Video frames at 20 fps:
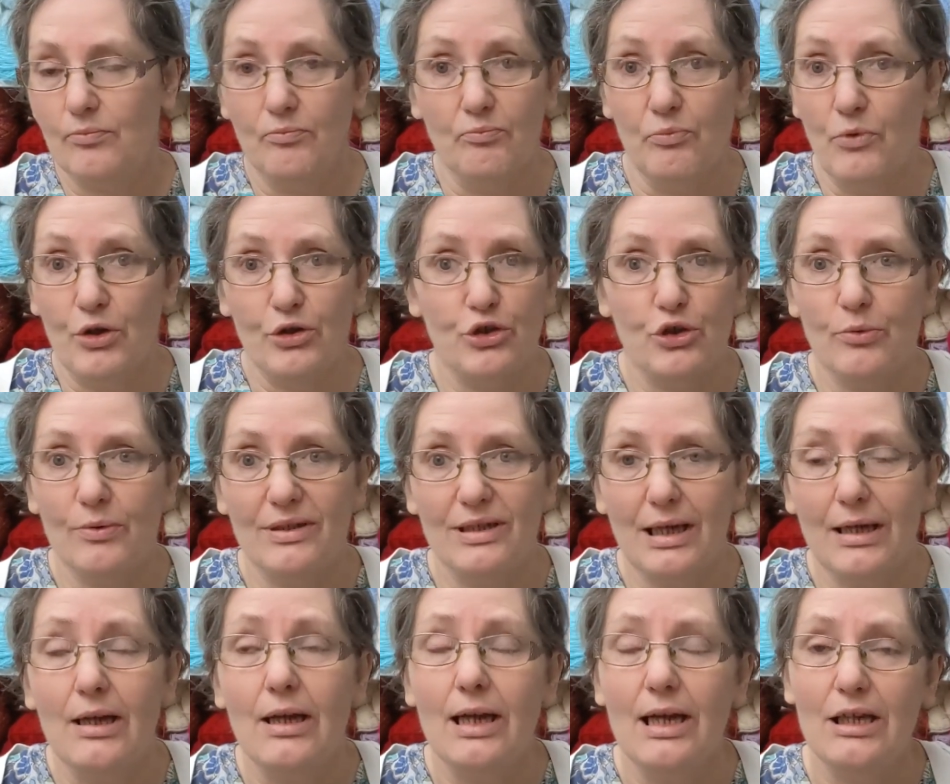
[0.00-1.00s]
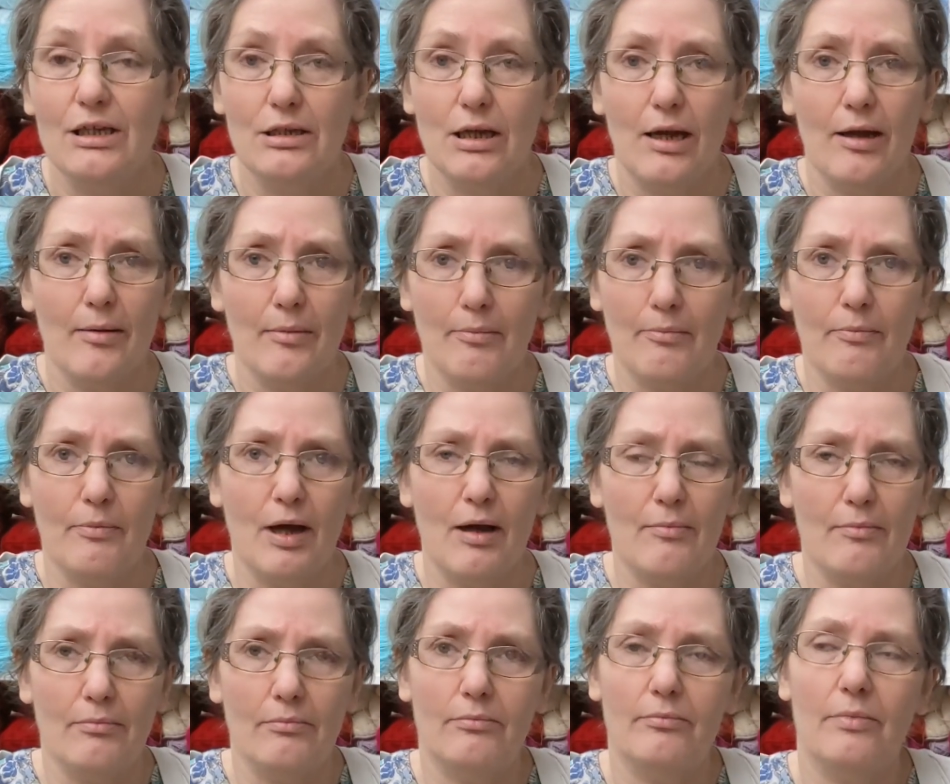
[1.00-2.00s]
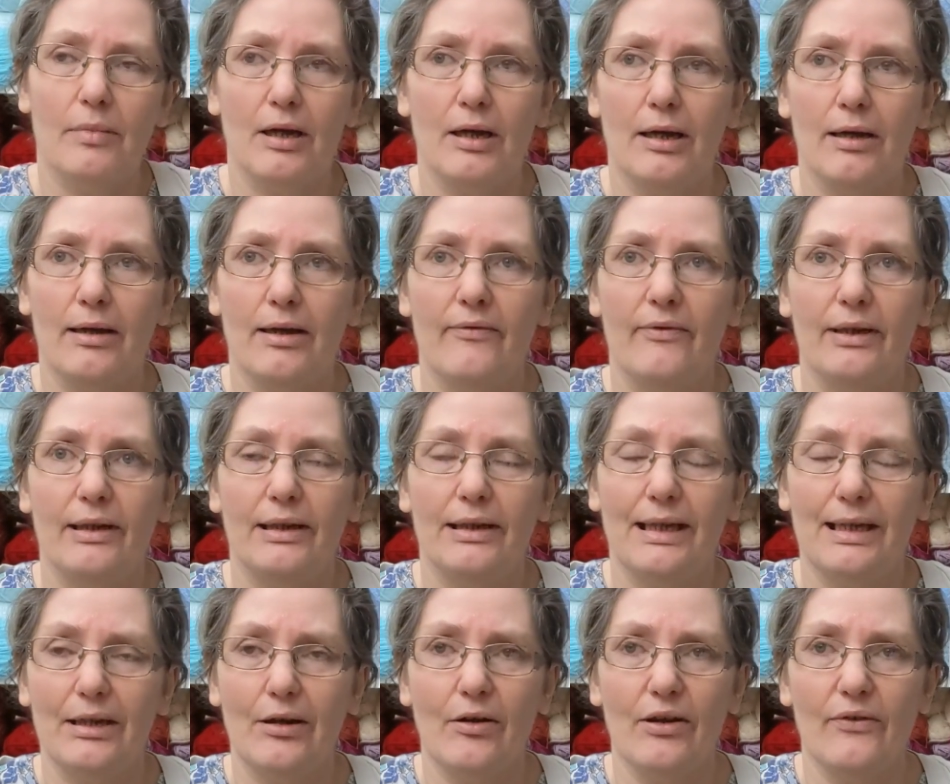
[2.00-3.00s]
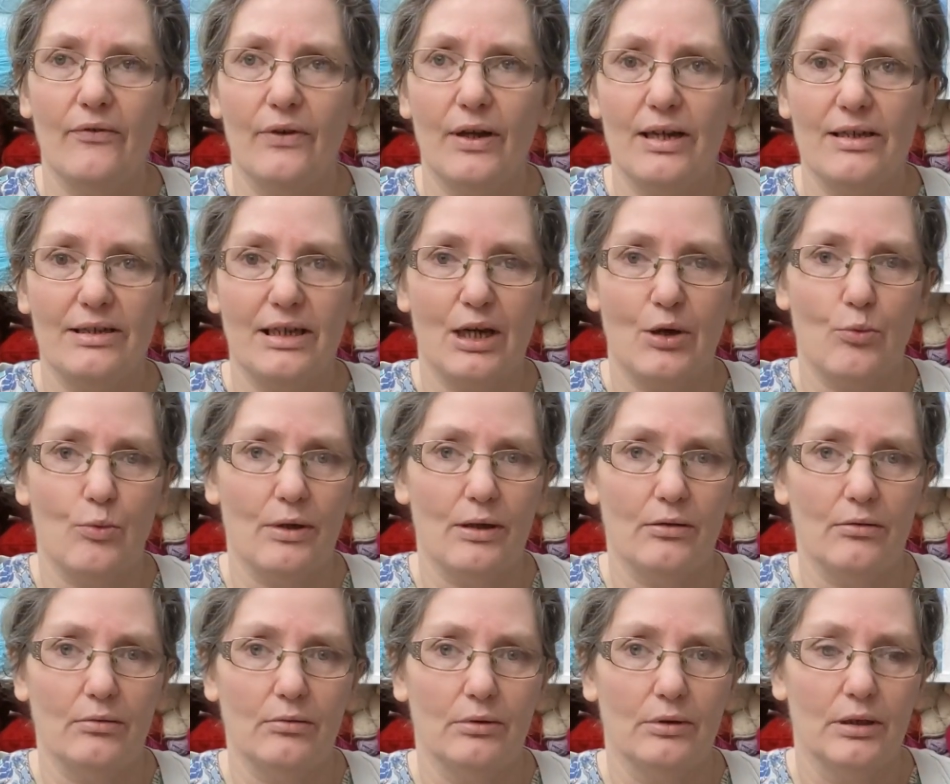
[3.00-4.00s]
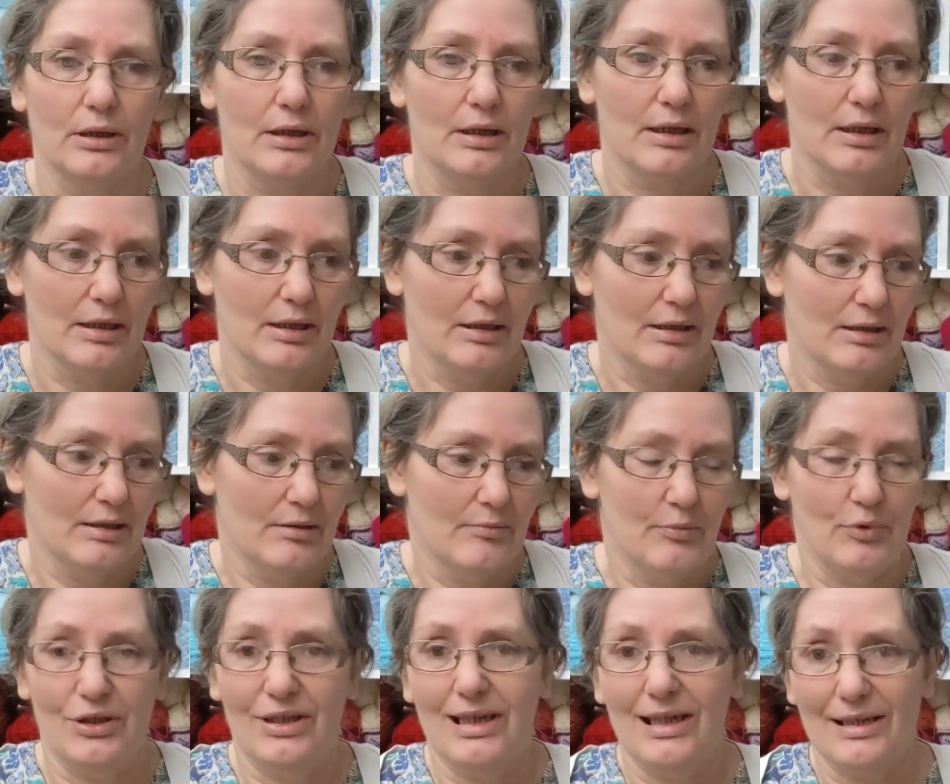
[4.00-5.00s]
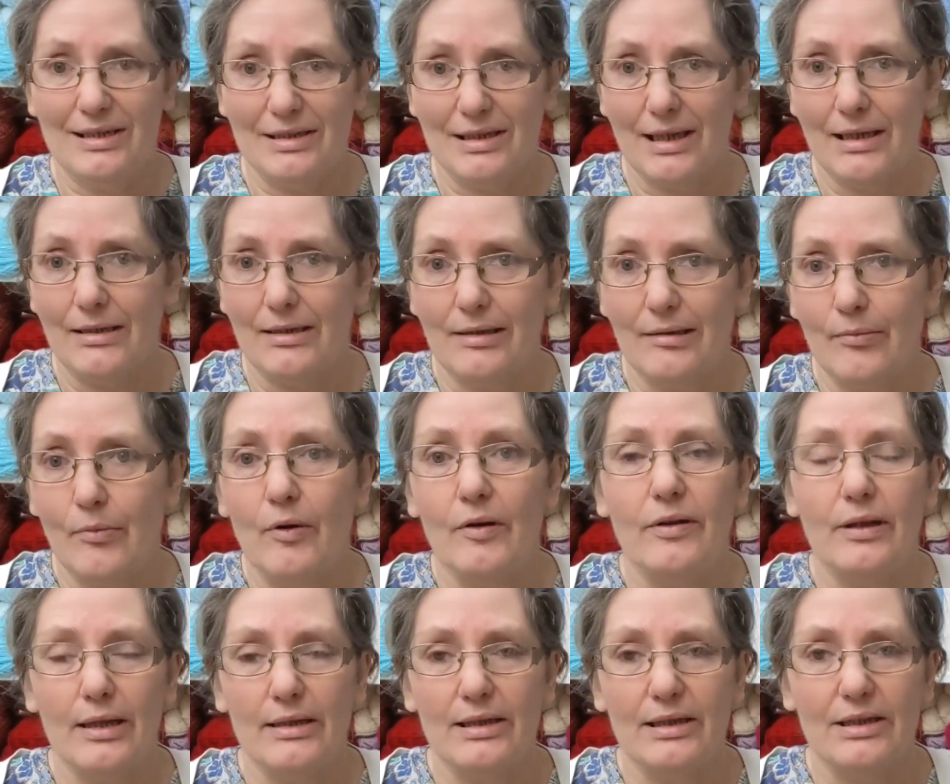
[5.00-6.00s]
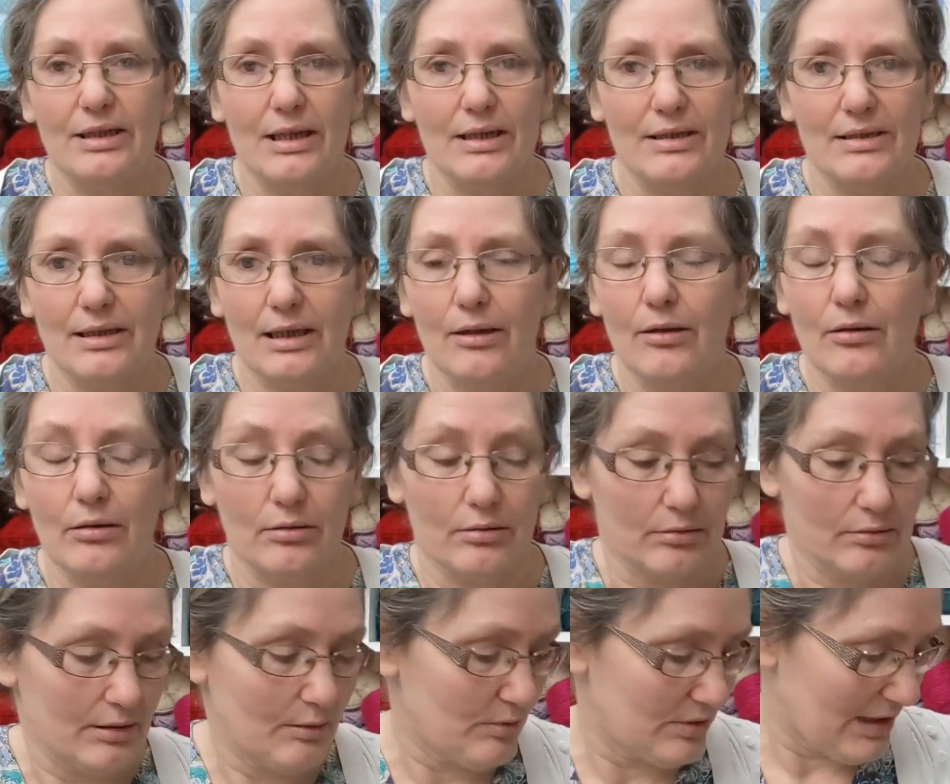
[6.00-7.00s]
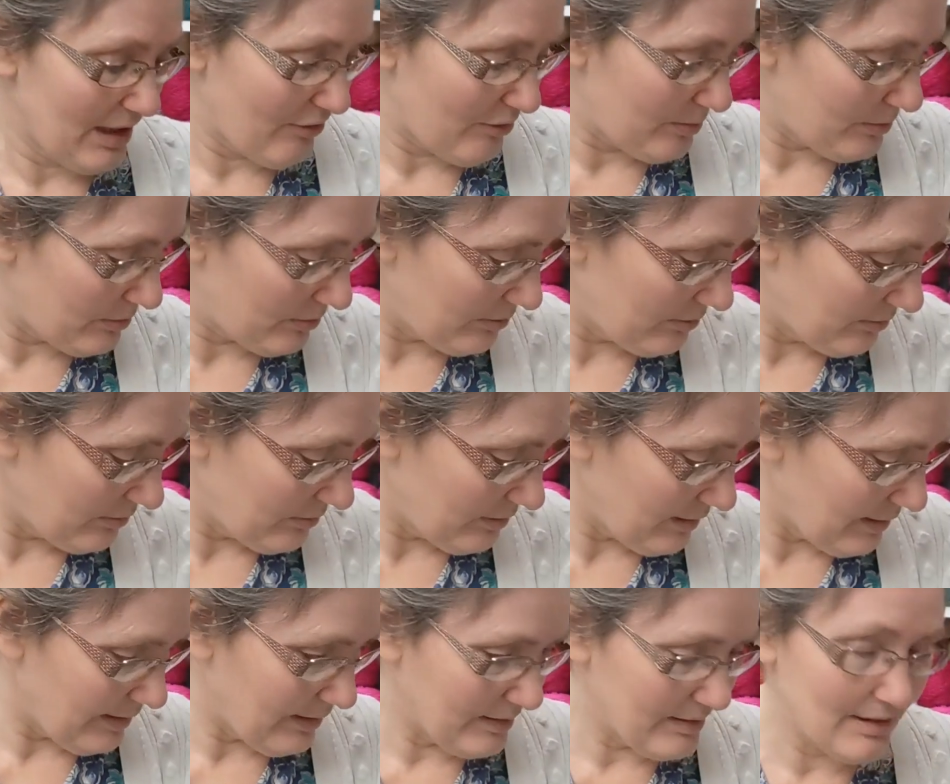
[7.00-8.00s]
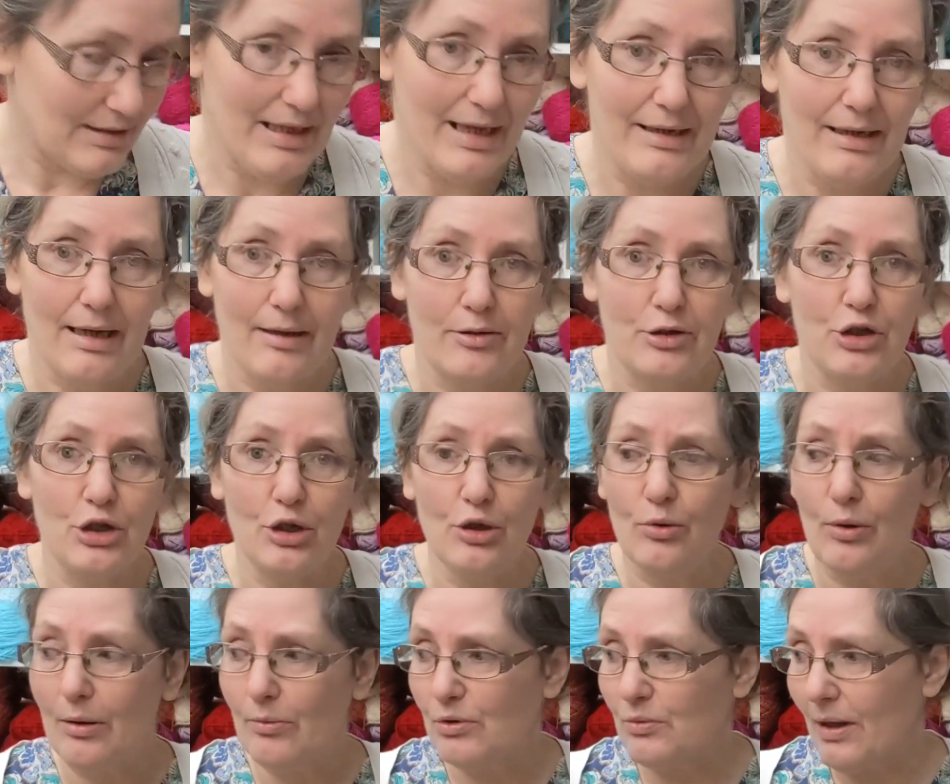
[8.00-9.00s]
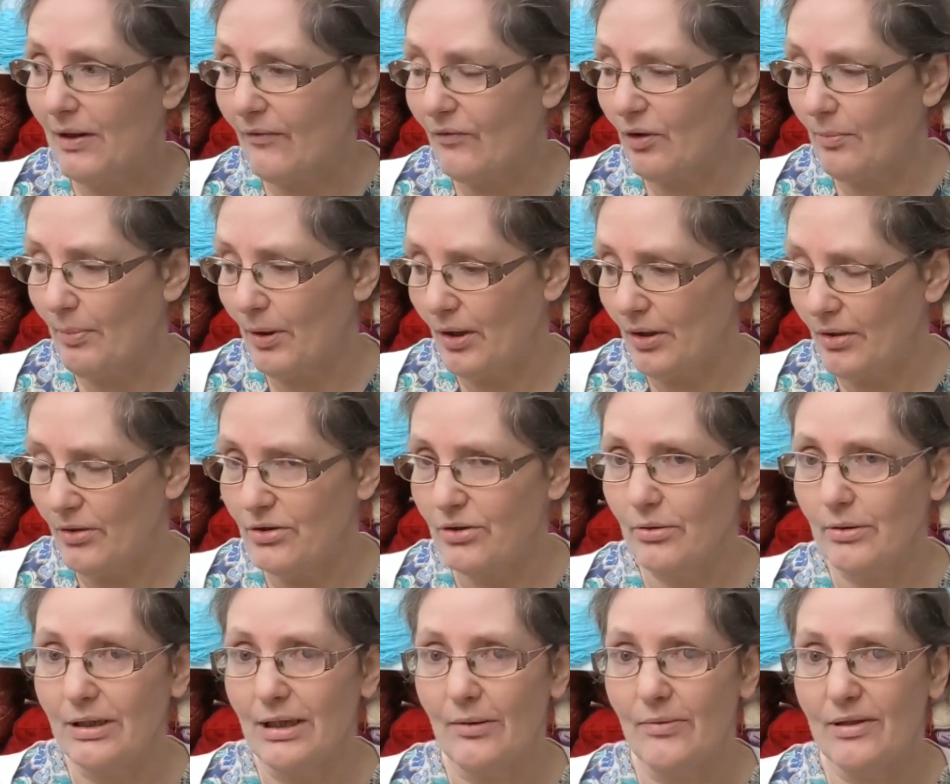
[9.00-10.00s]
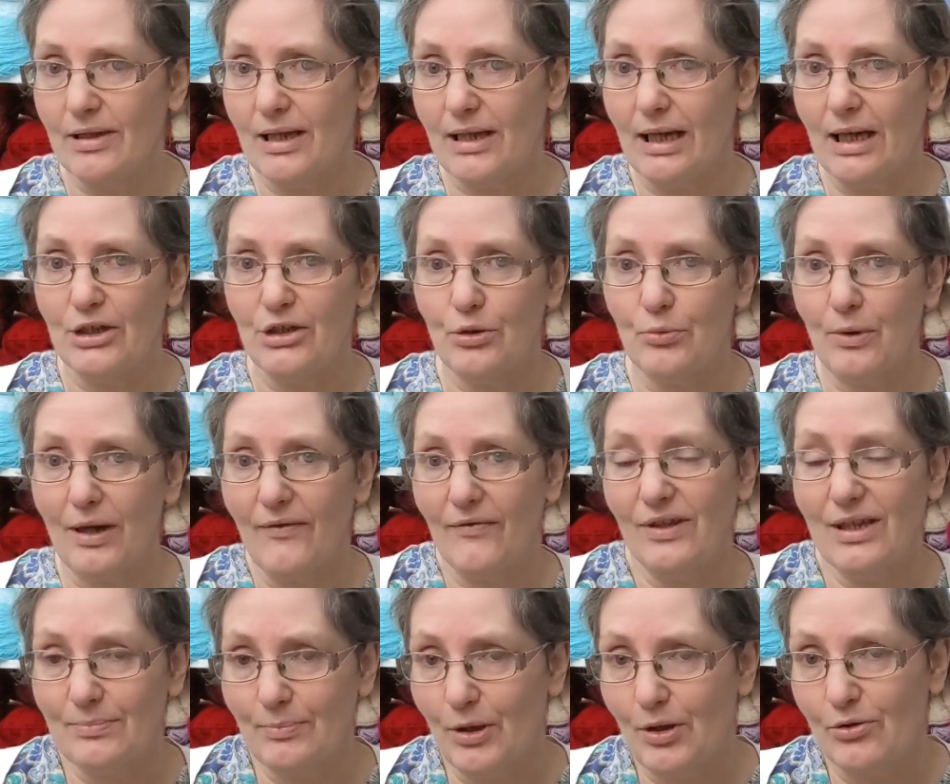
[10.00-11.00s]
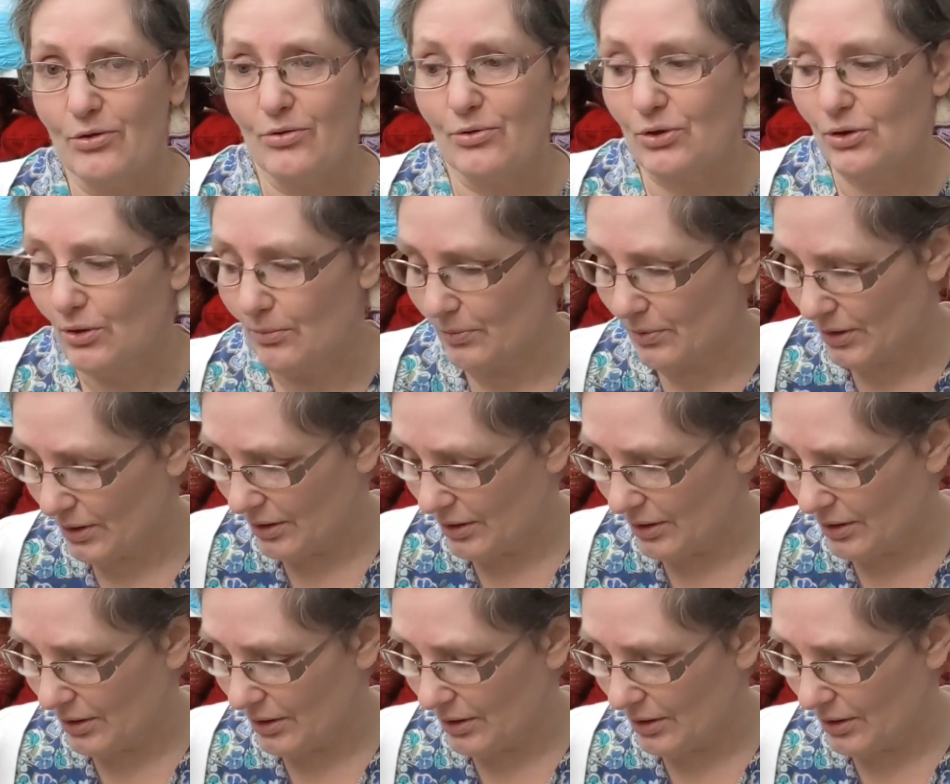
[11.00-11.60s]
I'm not sure what day. It's if I can get it on the Thursday I will. But yesterday, the one I did yesterday, oh, it was terrible. And then I knew I was waiting for a parcel, and I was like, I should wait for this parcel to come.